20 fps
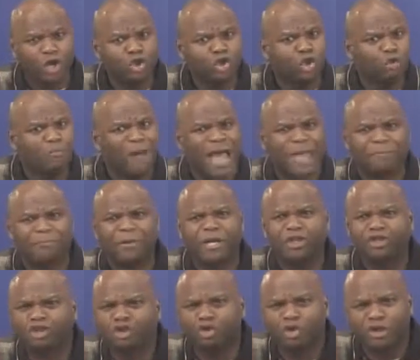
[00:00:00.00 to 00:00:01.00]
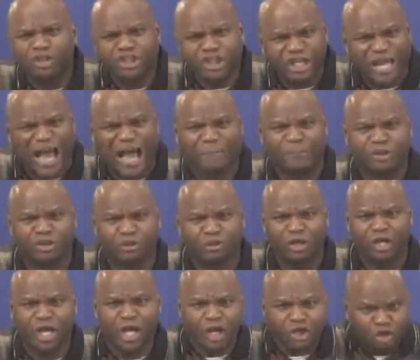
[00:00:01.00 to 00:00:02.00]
You might be doing geometry.